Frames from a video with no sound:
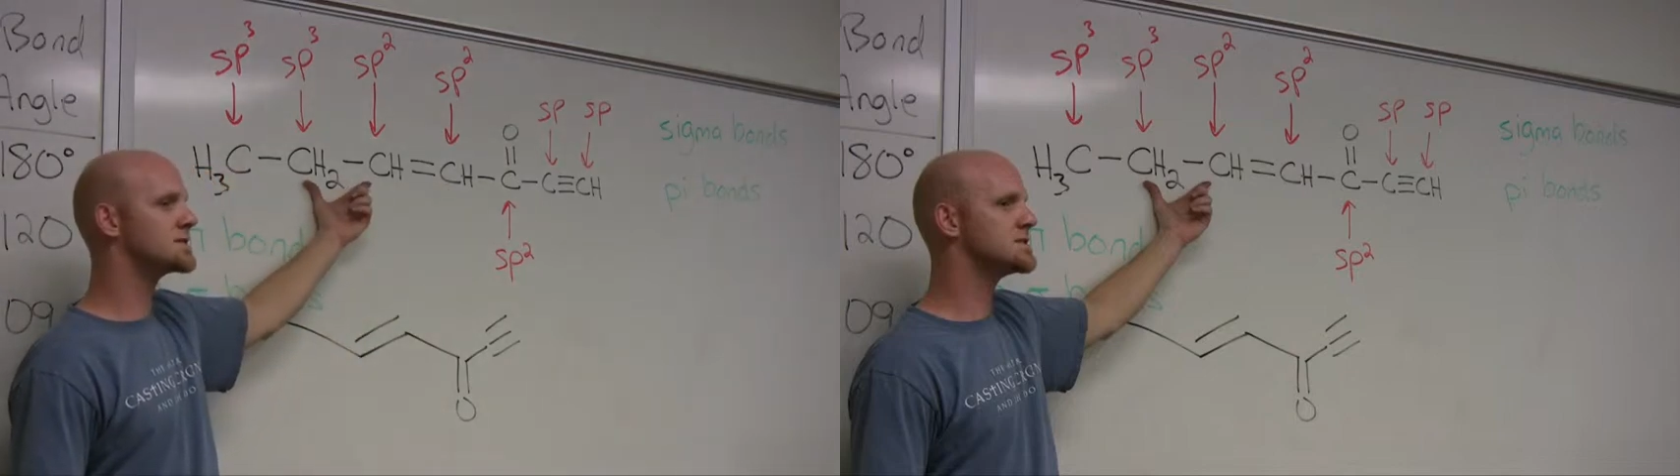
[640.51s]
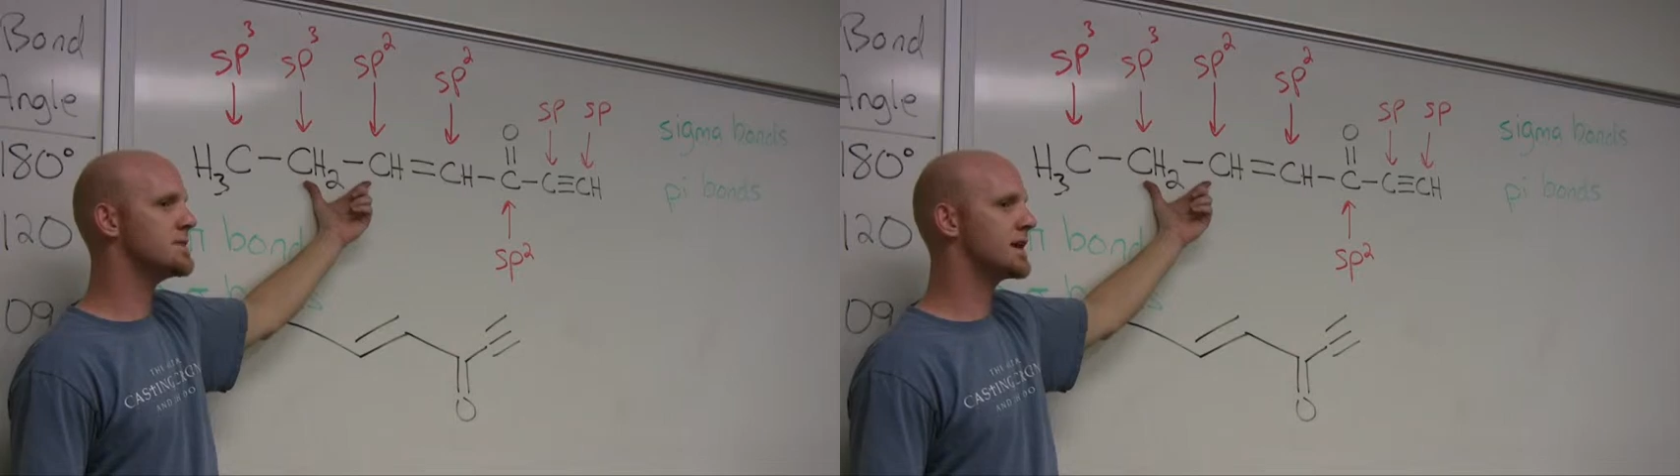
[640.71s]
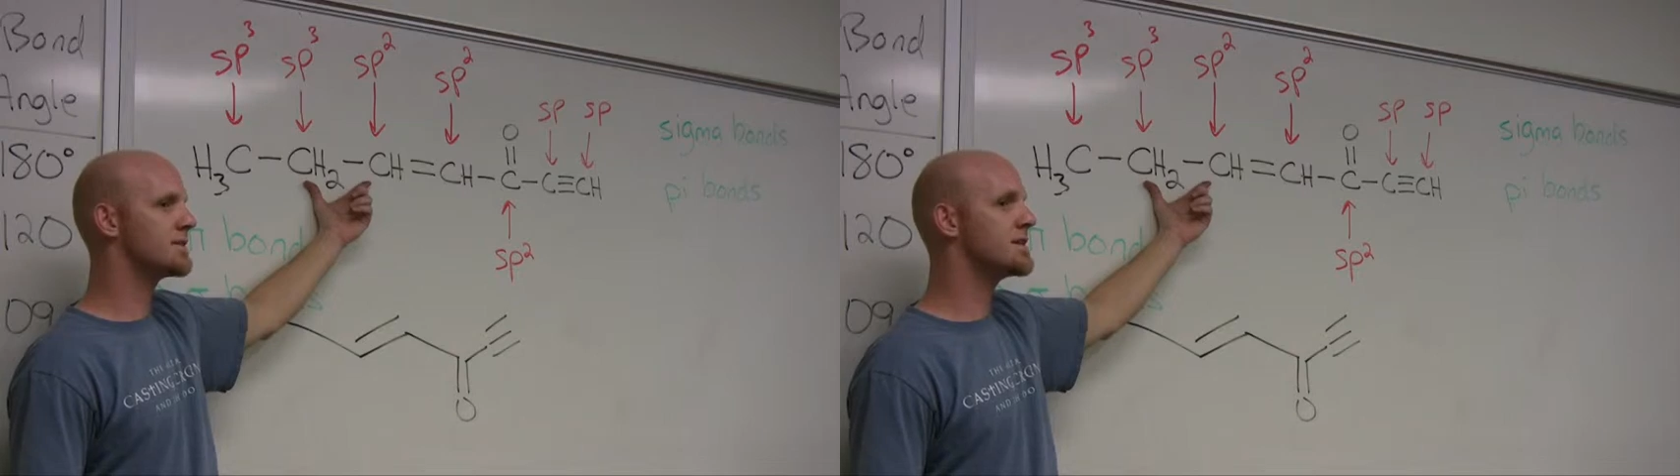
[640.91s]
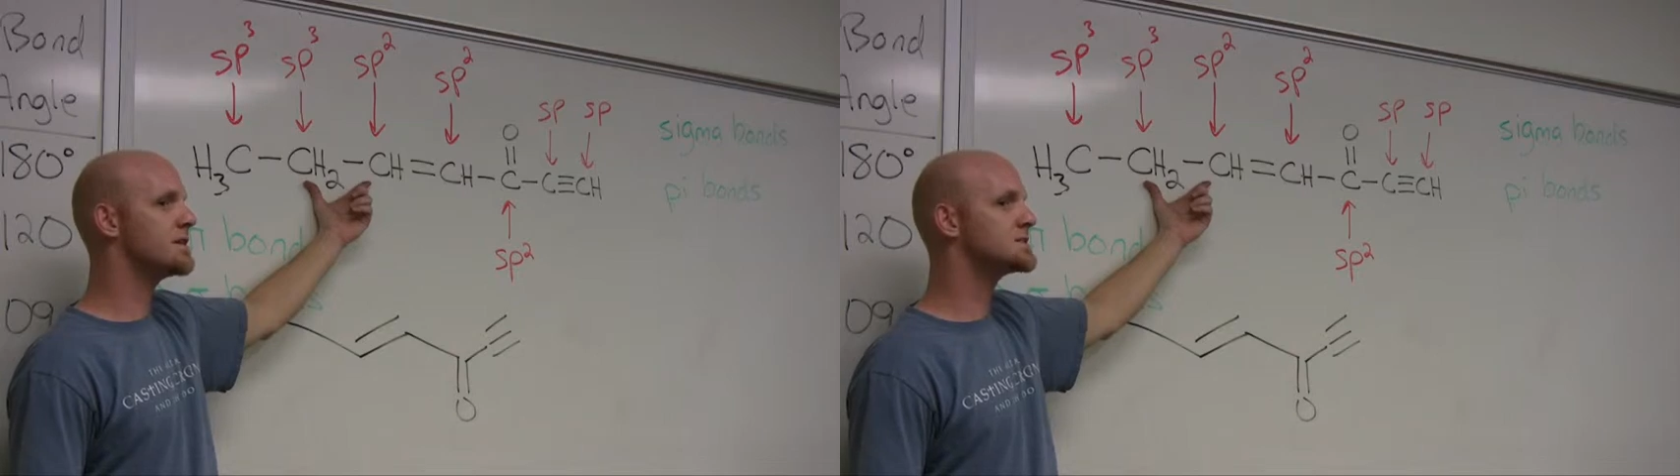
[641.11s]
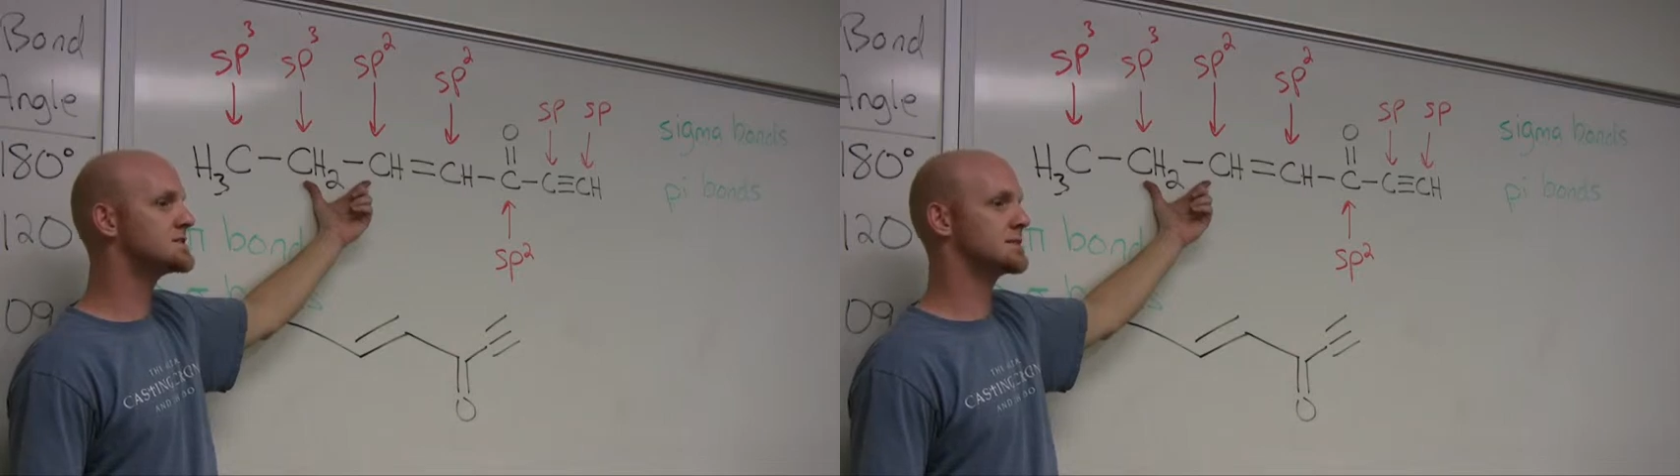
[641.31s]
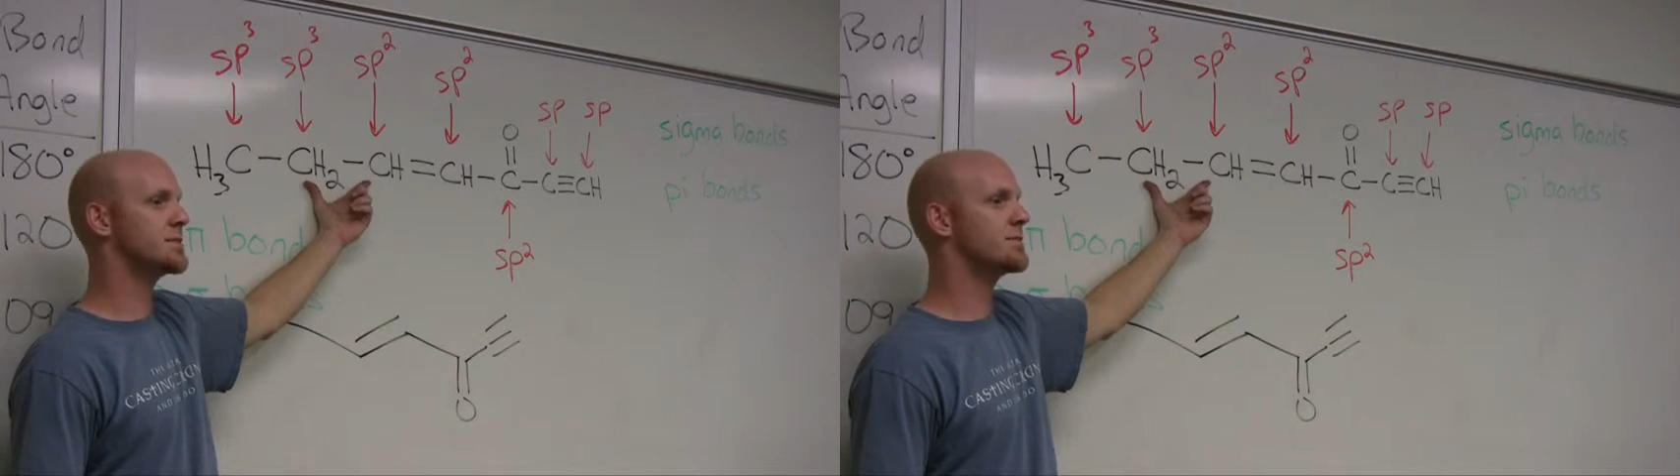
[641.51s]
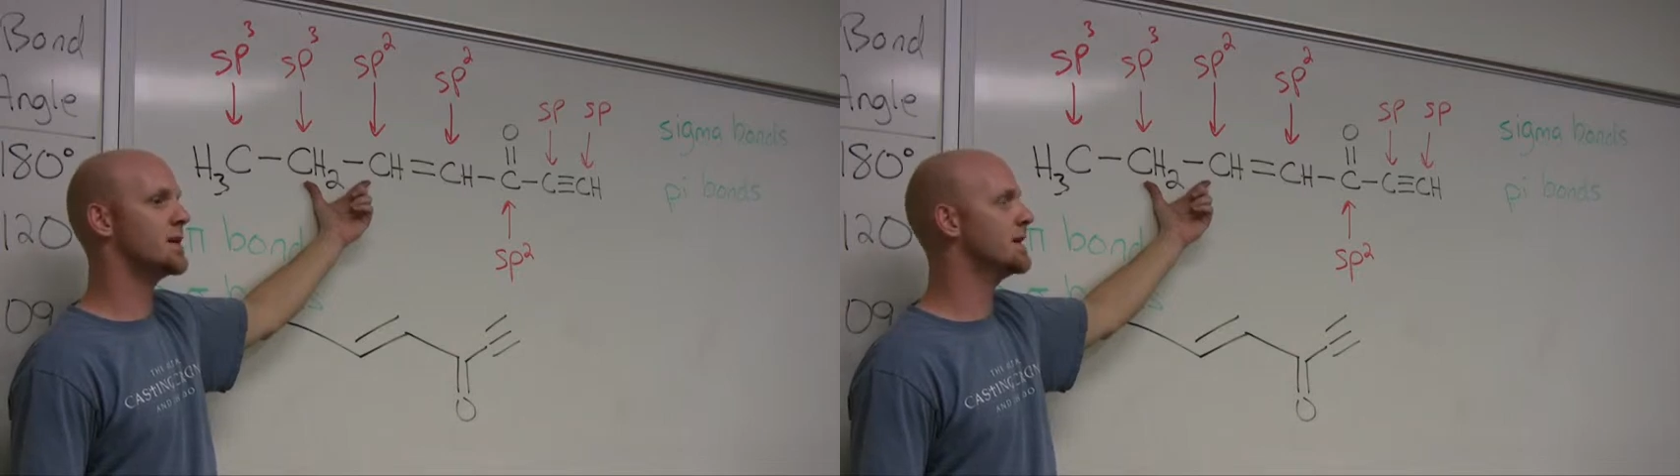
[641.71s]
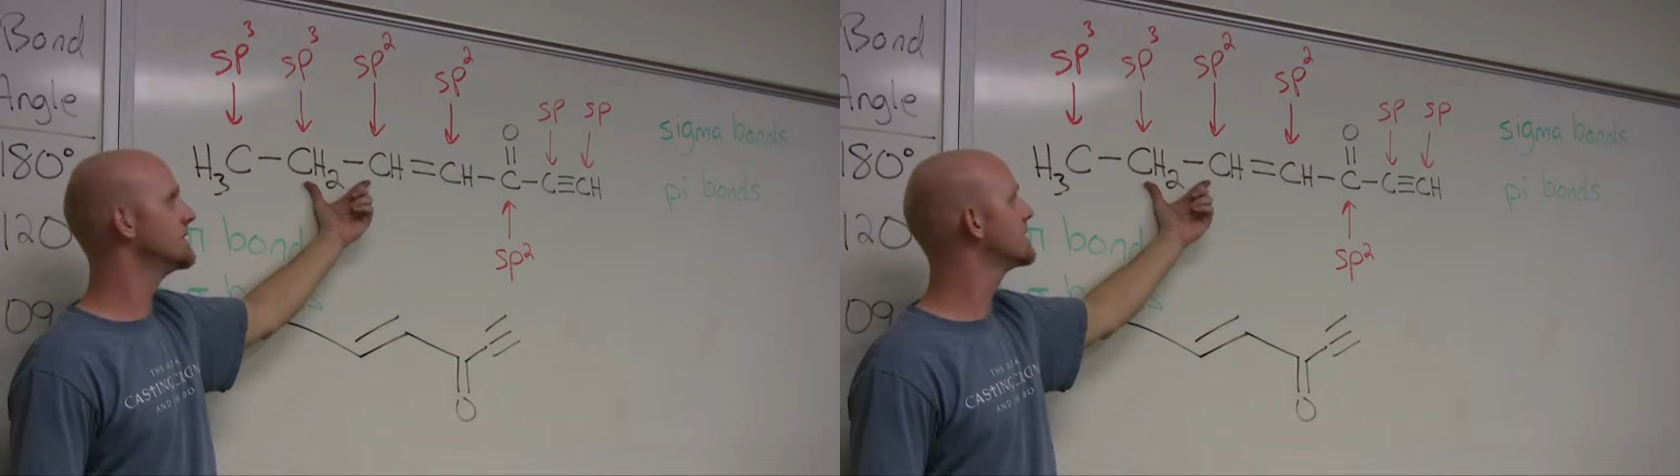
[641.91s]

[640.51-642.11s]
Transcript: to make their sigma bond?